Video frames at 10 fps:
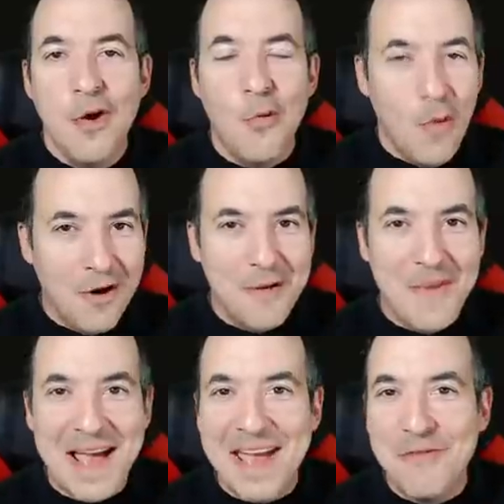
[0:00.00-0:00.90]
Welcome
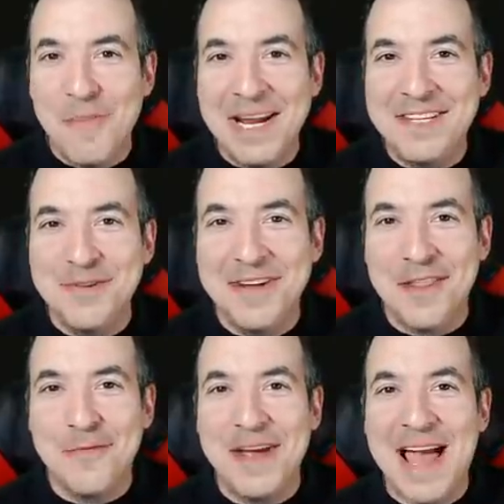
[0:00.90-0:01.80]
back, everybody, to
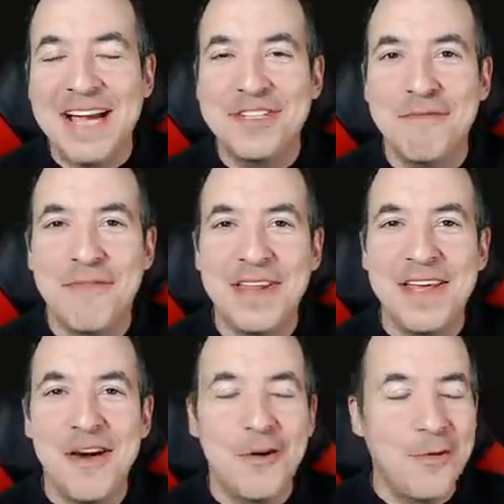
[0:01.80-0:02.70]
another reaction
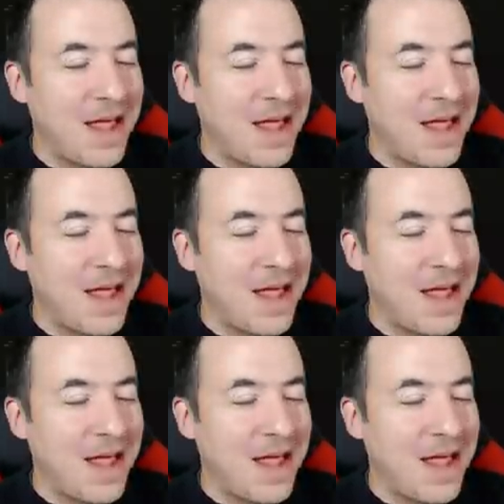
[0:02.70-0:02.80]
video.